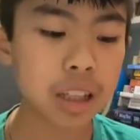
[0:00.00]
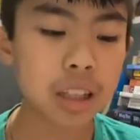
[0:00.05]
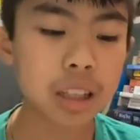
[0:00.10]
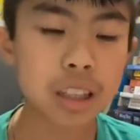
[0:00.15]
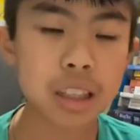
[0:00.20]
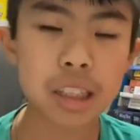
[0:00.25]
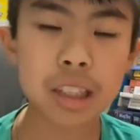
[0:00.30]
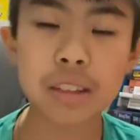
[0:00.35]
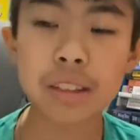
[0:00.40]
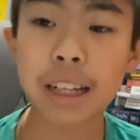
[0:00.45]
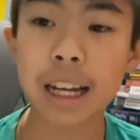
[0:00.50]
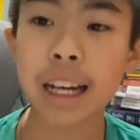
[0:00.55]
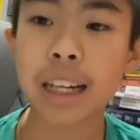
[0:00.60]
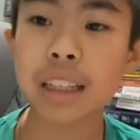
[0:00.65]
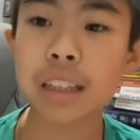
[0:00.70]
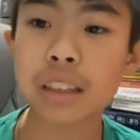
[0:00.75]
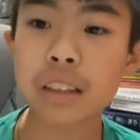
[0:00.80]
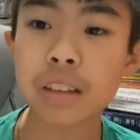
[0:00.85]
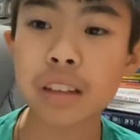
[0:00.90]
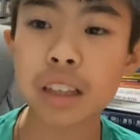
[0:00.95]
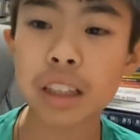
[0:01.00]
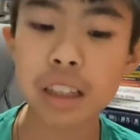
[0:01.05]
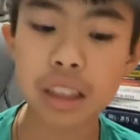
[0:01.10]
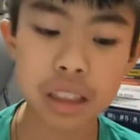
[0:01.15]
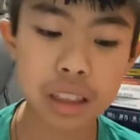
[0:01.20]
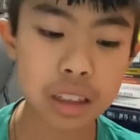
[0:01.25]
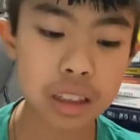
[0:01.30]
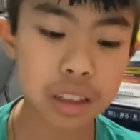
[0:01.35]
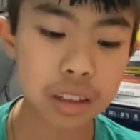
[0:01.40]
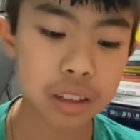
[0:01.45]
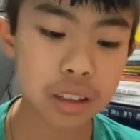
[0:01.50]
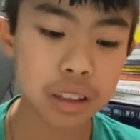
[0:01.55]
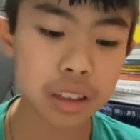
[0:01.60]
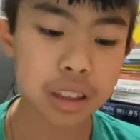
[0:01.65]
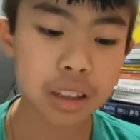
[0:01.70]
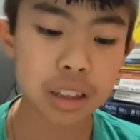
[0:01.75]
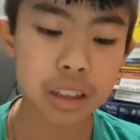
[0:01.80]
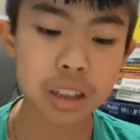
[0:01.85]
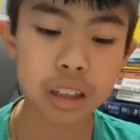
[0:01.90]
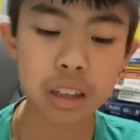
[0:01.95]
So tax credits.
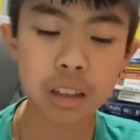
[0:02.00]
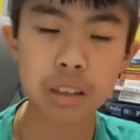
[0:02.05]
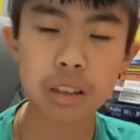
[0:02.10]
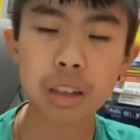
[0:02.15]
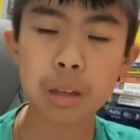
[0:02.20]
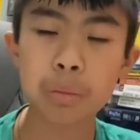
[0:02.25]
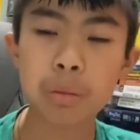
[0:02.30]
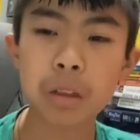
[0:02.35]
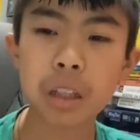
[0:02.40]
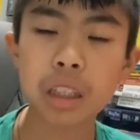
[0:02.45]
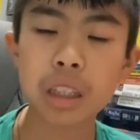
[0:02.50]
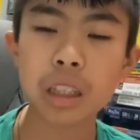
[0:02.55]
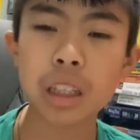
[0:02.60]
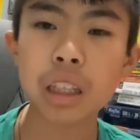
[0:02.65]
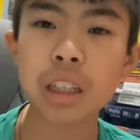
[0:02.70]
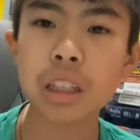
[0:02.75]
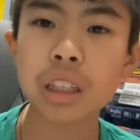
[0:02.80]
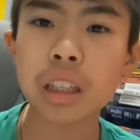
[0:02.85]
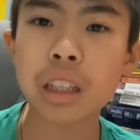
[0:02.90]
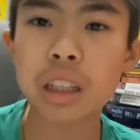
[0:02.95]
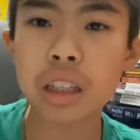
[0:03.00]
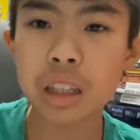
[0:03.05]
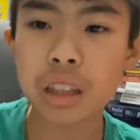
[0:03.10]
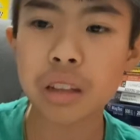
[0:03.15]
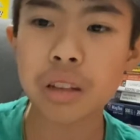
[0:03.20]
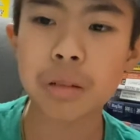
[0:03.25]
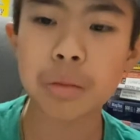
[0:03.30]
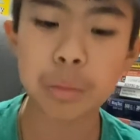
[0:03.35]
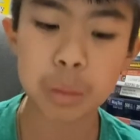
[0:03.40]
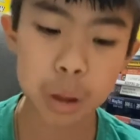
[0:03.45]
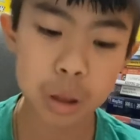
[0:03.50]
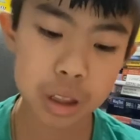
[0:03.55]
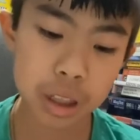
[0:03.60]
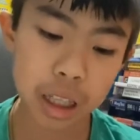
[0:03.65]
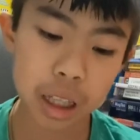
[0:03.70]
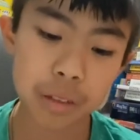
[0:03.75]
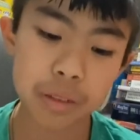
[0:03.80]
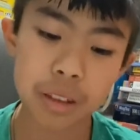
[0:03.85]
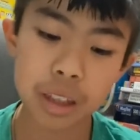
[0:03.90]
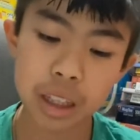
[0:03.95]
So depreciation is the most
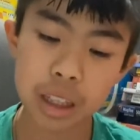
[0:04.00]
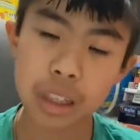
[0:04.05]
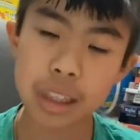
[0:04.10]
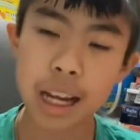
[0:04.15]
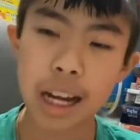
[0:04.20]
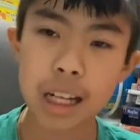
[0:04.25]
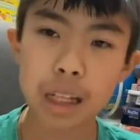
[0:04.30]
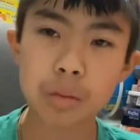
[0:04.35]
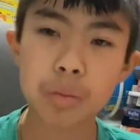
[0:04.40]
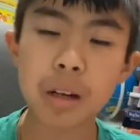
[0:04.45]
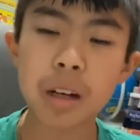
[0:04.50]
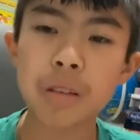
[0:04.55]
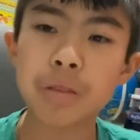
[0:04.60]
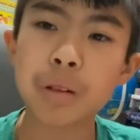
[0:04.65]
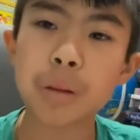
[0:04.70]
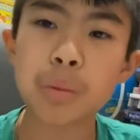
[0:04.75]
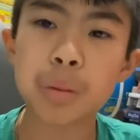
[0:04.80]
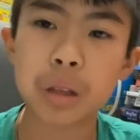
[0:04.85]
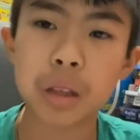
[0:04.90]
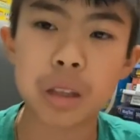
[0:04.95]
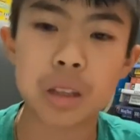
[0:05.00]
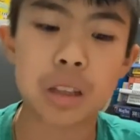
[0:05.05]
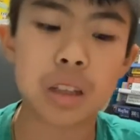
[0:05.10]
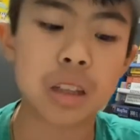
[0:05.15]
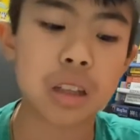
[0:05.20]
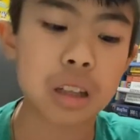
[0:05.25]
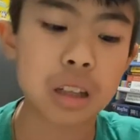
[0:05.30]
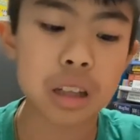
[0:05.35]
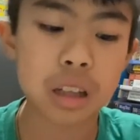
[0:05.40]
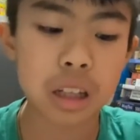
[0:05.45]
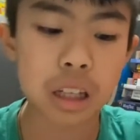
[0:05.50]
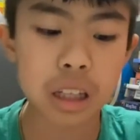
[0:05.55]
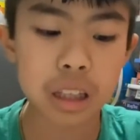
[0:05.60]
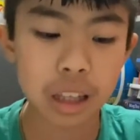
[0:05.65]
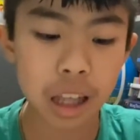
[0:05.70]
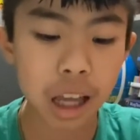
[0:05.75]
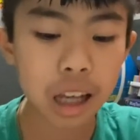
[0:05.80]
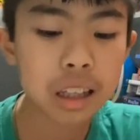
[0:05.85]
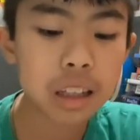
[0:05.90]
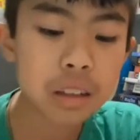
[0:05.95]
obvious tax benefit, but there are others like
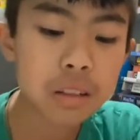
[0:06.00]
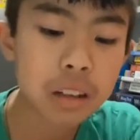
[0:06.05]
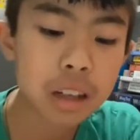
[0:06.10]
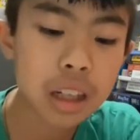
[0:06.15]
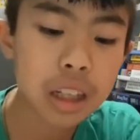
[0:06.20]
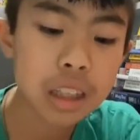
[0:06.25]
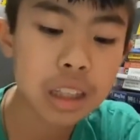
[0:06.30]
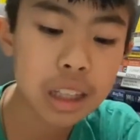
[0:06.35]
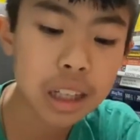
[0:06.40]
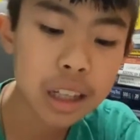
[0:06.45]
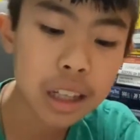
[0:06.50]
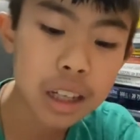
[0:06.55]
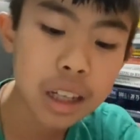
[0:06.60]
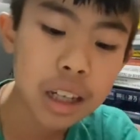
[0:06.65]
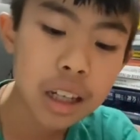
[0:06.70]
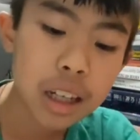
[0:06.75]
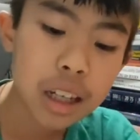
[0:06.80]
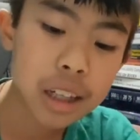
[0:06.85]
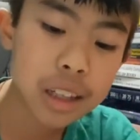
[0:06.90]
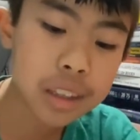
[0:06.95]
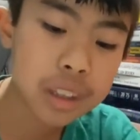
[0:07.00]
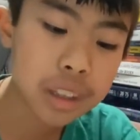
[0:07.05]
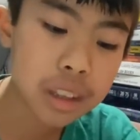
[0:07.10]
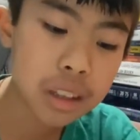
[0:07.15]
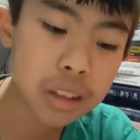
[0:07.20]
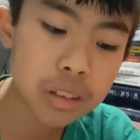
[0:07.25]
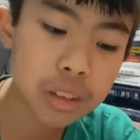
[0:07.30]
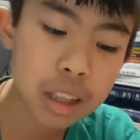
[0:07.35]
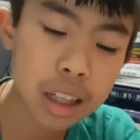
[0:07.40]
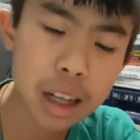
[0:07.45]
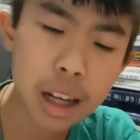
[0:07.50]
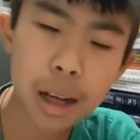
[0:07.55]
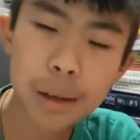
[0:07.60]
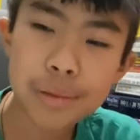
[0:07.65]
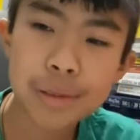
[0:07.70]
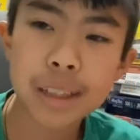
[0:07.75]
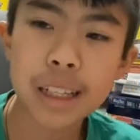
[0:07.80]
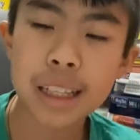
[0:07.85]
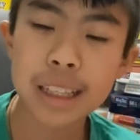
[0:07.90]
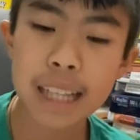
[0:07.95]
tax credits. And so they
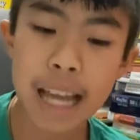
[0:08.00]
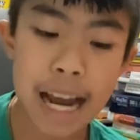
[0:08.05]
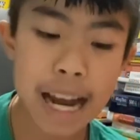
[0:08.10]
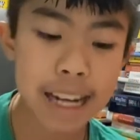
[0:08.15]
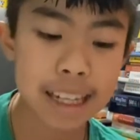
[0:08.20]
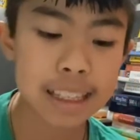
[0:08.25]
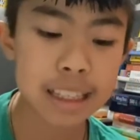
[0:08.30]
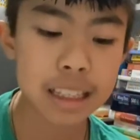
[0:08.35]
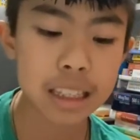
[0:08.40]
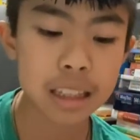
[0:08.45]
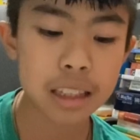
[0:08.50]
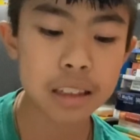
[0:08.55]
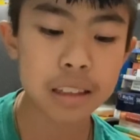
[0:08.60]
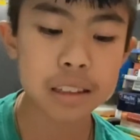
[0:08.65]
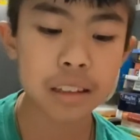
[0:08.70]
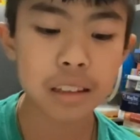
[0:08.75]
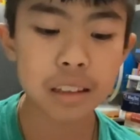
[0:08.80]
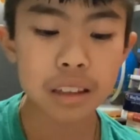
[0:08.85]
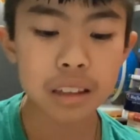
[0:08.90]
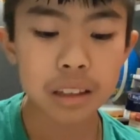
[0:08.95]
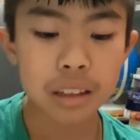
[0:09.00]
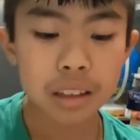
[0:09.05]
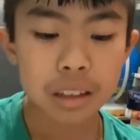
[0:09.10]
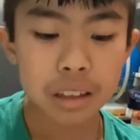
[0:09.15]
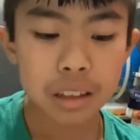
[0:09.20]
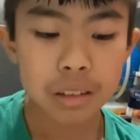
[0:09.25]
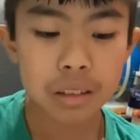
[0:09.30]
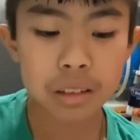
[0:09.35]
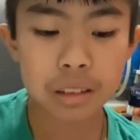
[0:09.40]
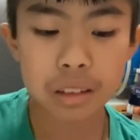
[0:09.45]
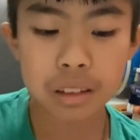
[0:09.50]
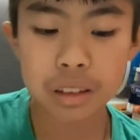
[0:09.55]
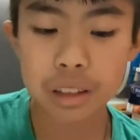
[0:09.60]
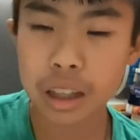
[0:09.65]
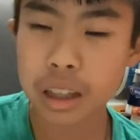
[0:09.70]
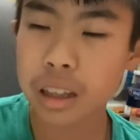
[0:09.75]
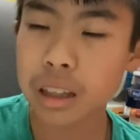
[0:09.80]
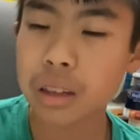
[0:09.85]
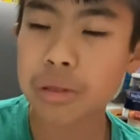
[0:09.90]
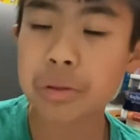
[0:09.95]
offset taxes
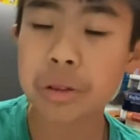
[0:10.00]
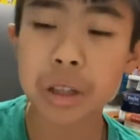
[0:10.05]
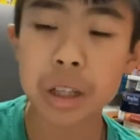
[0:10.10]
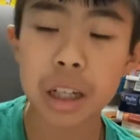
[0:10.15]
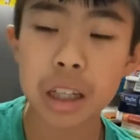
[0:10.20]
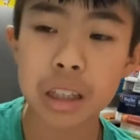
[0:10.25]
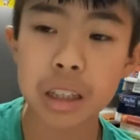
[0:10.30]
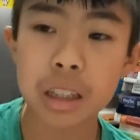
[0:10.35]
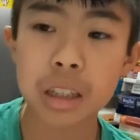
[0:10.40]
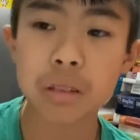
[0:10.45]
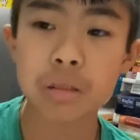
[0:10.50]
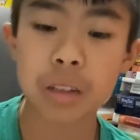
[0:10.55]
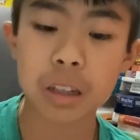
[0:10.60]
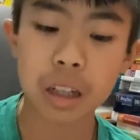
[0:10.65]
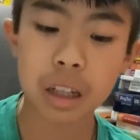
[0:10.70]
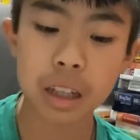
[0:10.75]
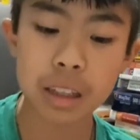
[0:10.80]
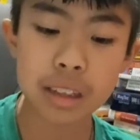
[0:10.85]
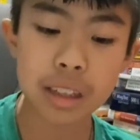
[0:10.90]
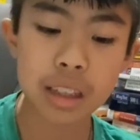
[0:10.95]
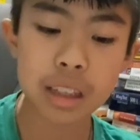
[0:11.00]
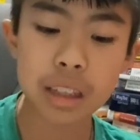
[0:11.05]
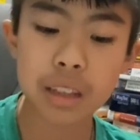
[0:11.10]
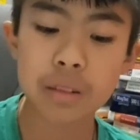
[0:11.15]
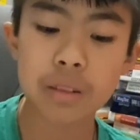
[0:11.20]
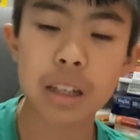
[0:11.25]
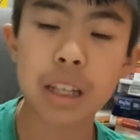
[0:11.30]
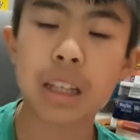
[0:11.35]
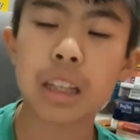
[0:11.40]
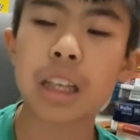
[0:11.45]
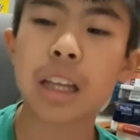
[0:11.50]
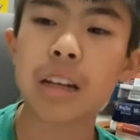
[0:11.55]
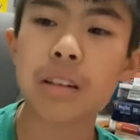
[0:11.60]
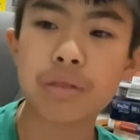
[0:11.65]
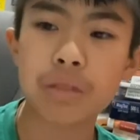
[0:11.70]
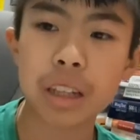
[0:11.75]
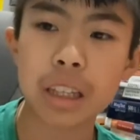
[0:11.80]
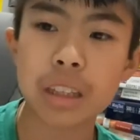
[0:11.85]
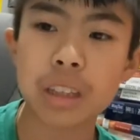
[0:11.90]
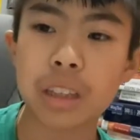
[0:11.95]
dollar for dollar, regardless of like the
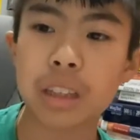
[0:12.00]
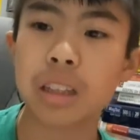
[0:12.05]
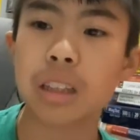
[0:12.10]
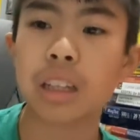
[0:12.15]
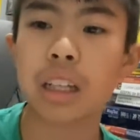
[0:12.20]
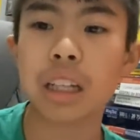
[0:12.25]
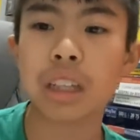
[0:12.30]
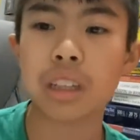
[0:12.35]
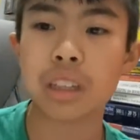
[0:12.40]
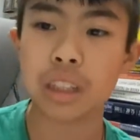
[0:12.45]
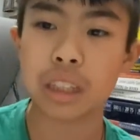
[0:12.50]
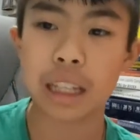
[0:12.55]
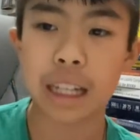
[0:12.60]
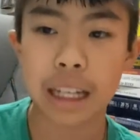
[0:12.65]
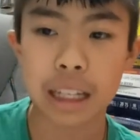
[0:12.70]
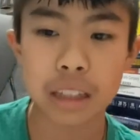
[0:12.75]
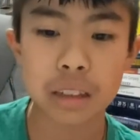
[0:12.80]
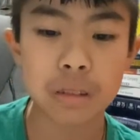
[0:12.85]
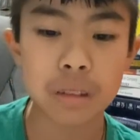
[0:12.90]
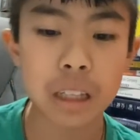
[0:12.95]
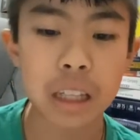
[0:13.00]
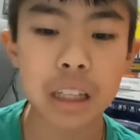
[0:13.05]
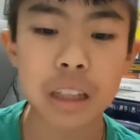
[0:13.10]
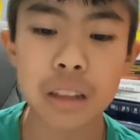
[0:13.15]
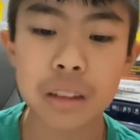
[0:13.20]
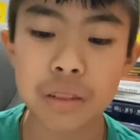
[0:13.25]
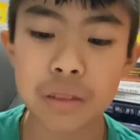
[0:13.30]
investor, like their tax rate.